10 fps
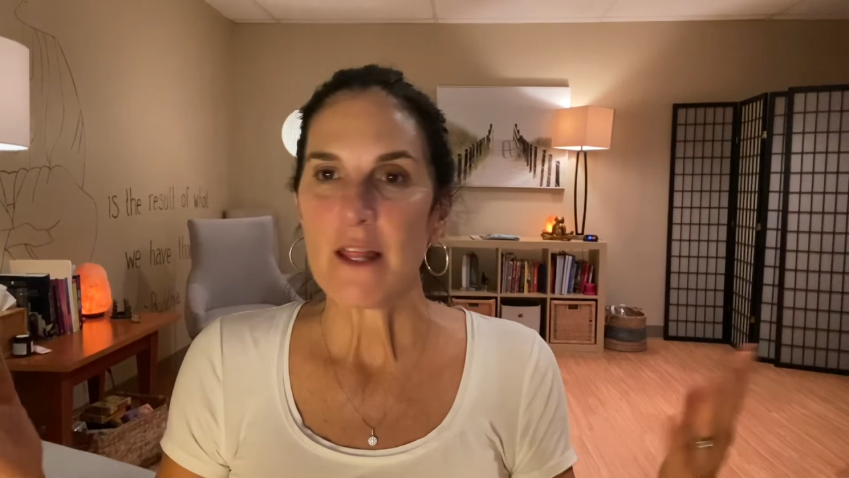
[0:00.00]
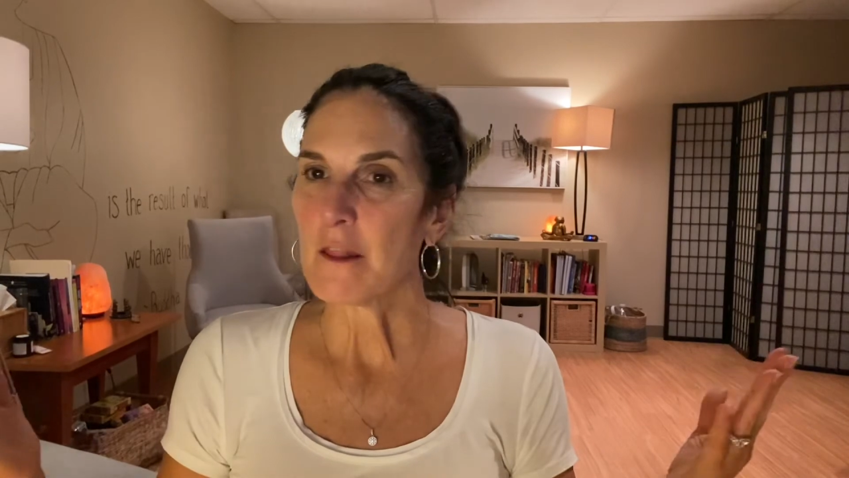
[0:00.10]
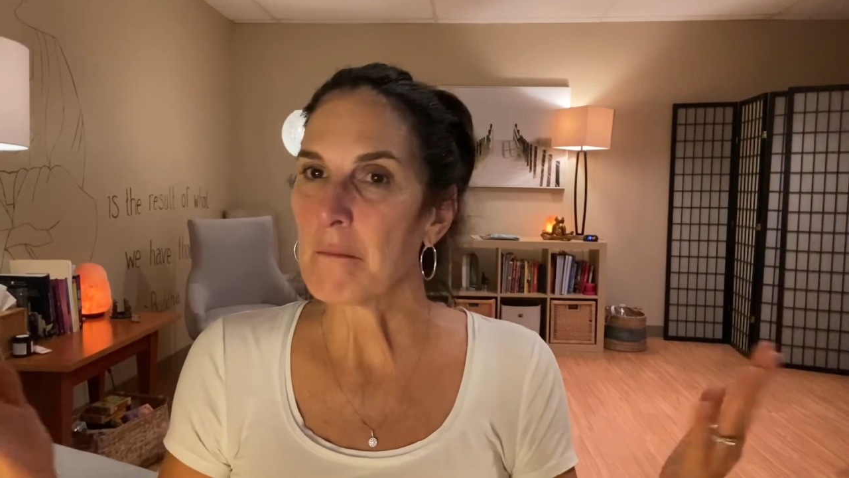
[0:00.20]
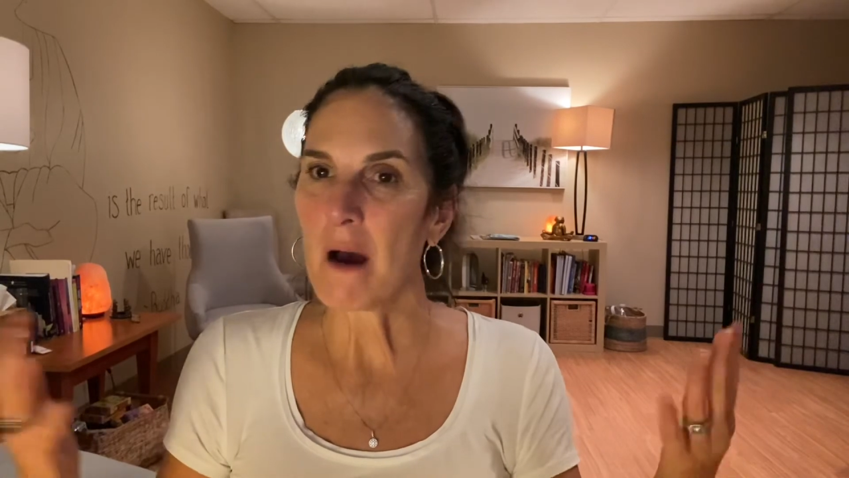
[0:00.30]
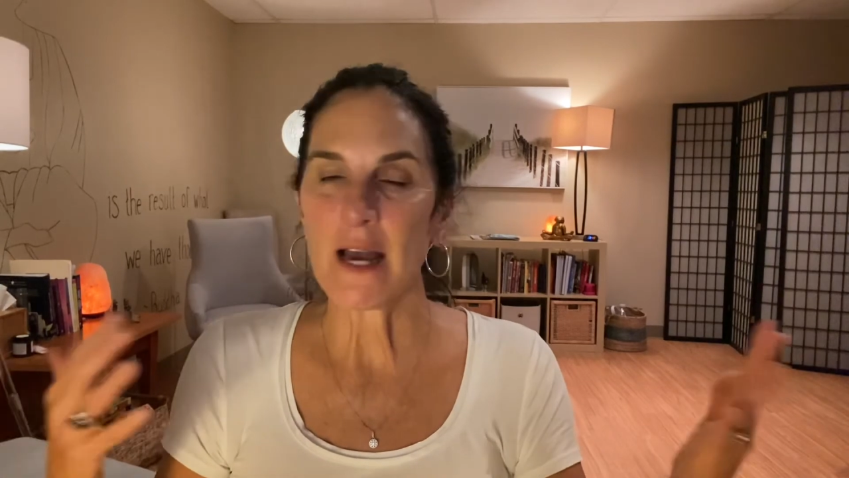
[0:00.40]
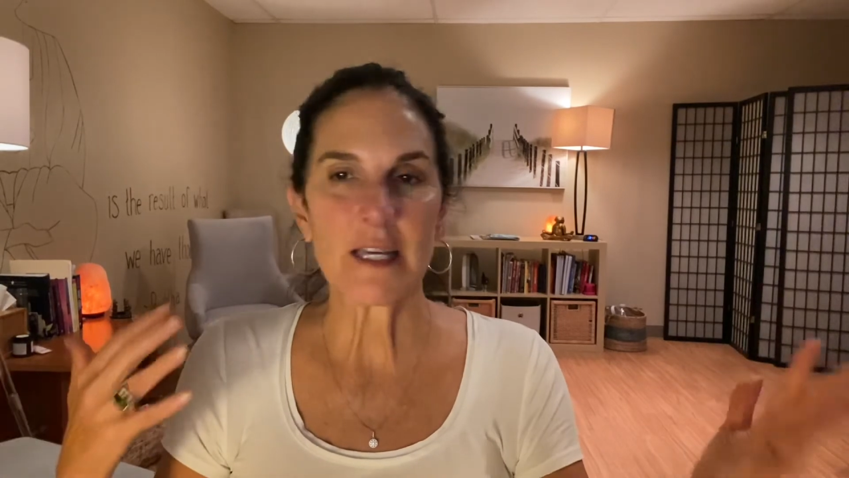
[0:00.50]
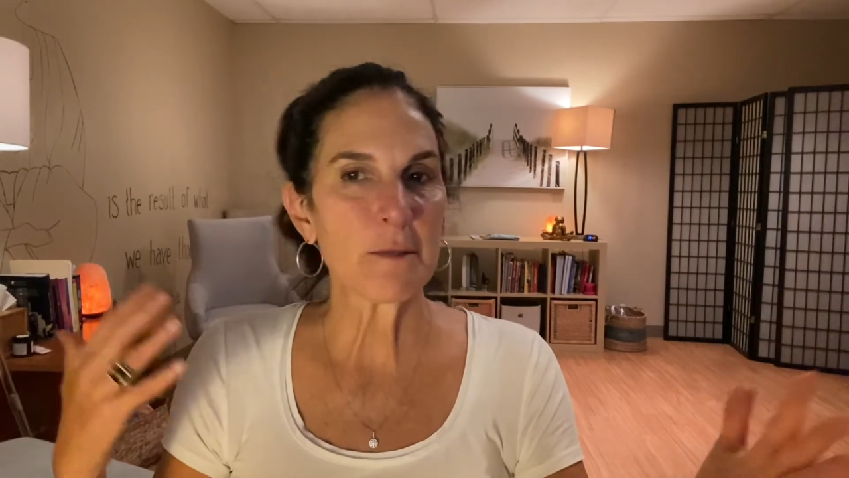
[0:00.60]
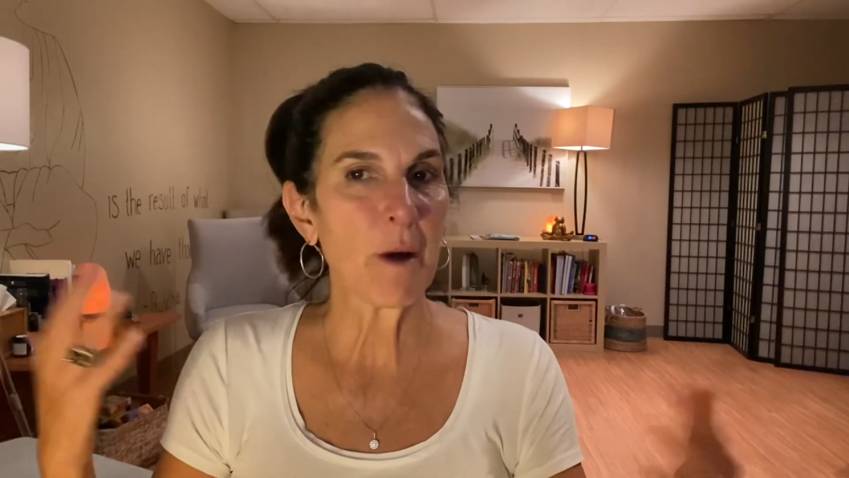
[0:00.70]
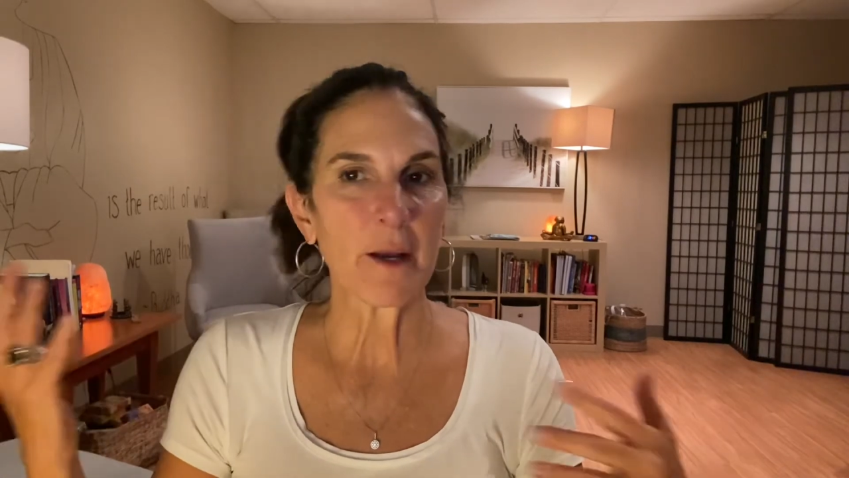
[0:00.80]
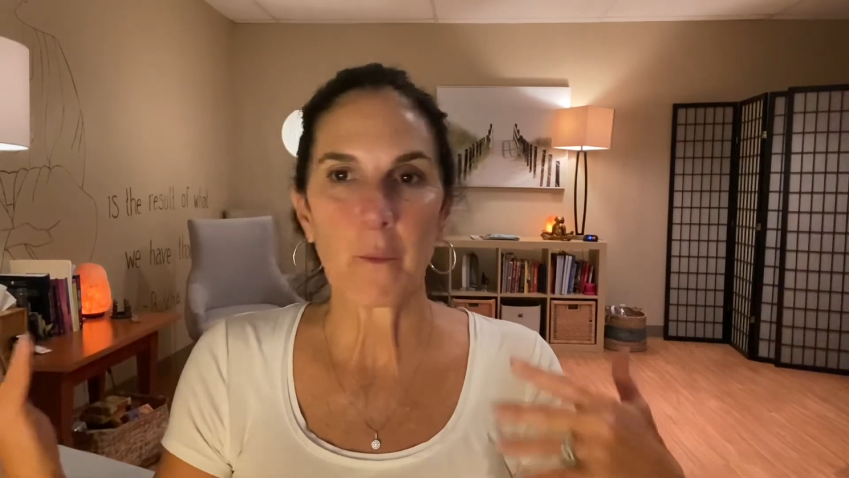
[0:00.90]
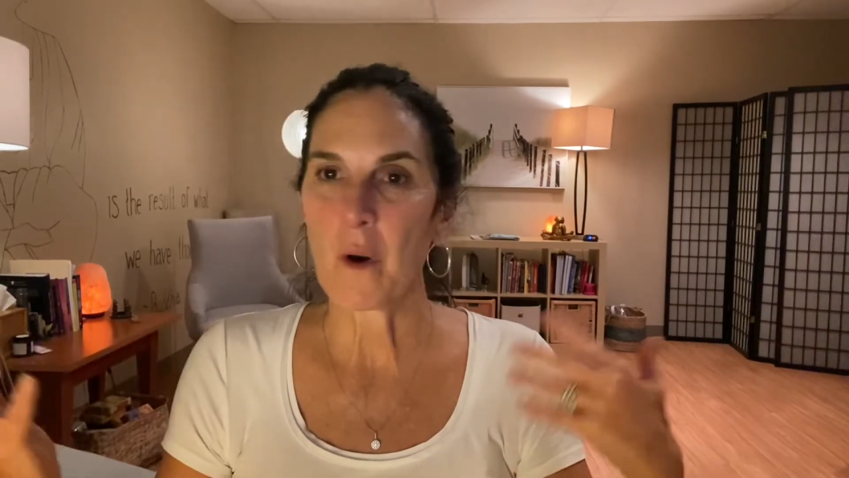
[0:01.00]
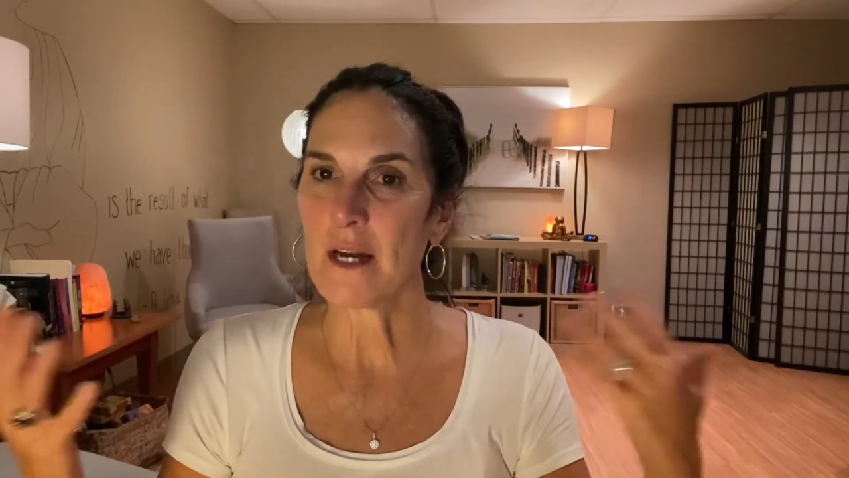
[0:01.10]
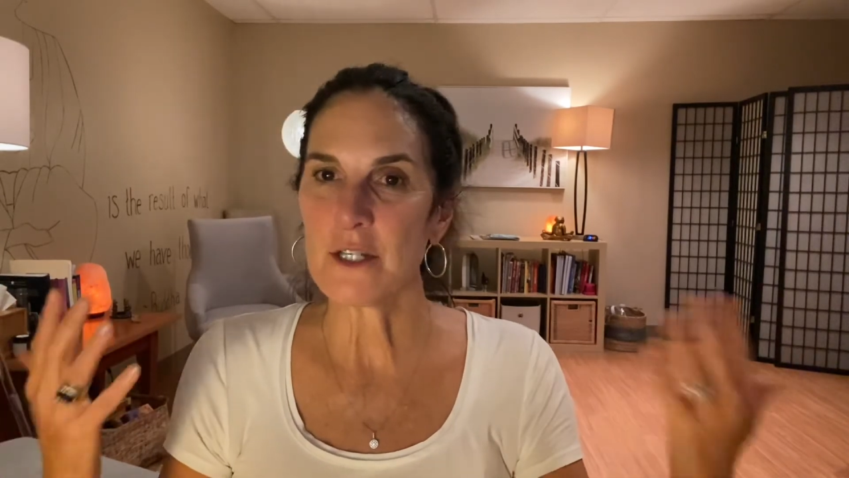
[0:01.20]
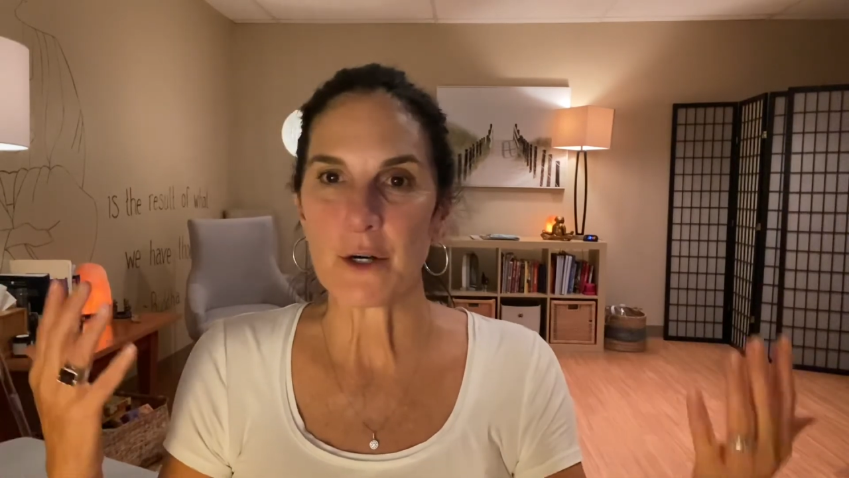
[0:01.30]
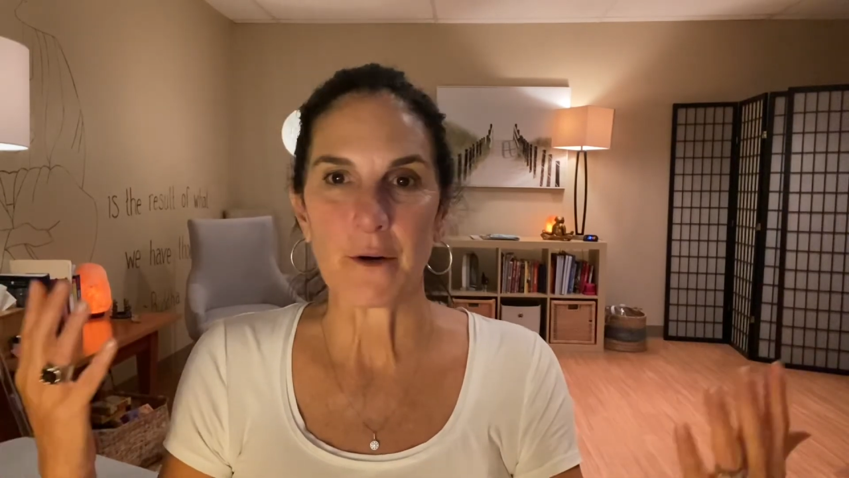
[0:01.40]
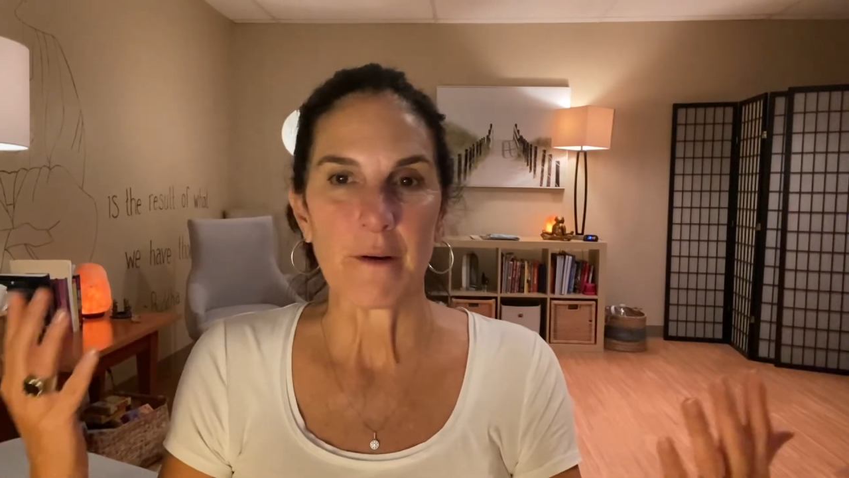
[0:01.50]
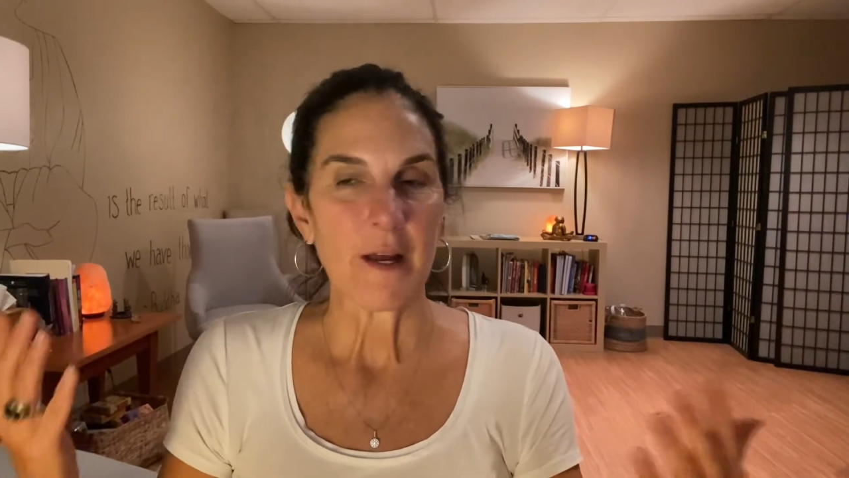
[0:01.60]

The mind might wander.